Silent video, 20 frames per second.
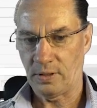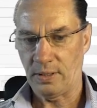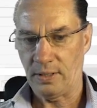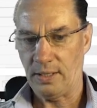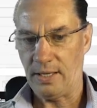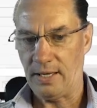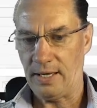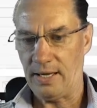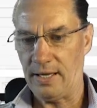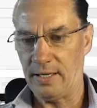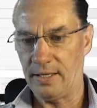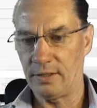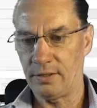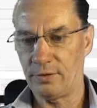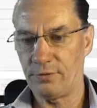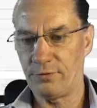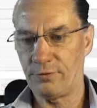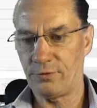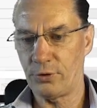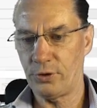and
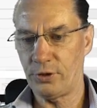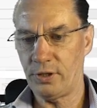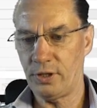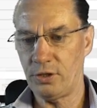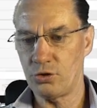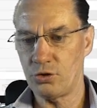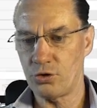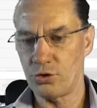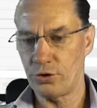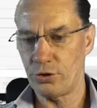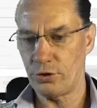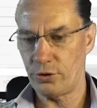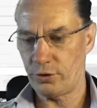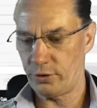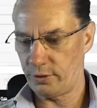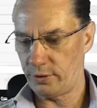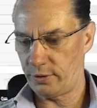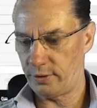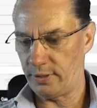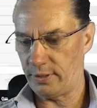furniture
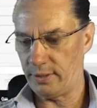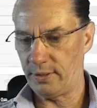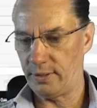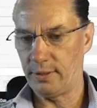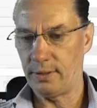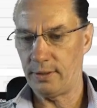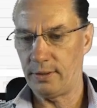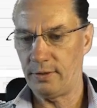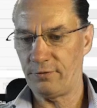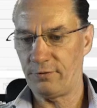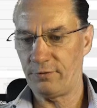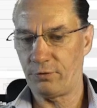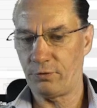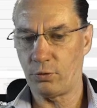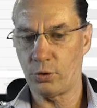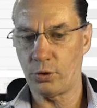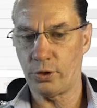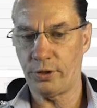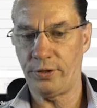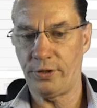
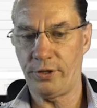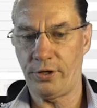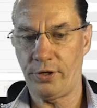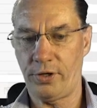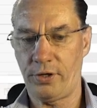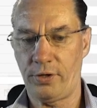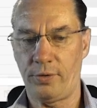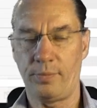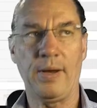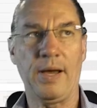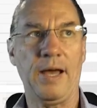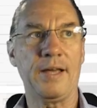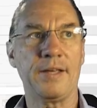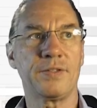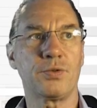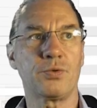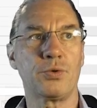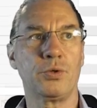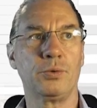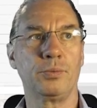for the
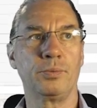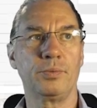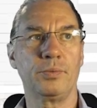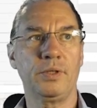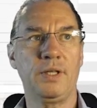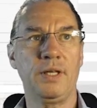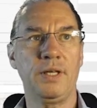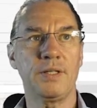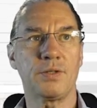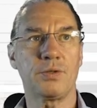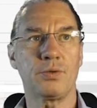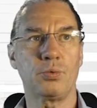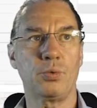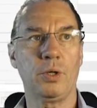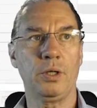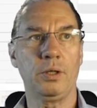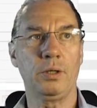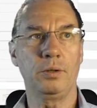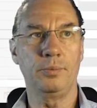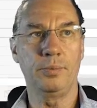bathroom, this
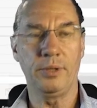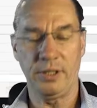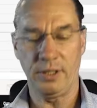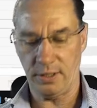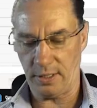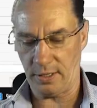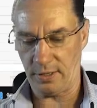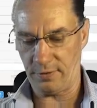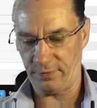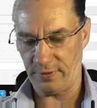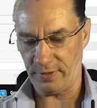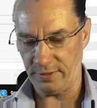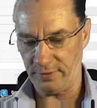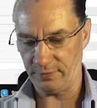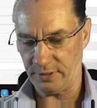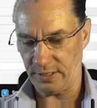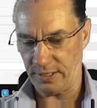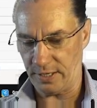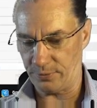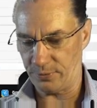will be a
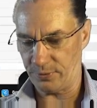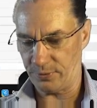5,000.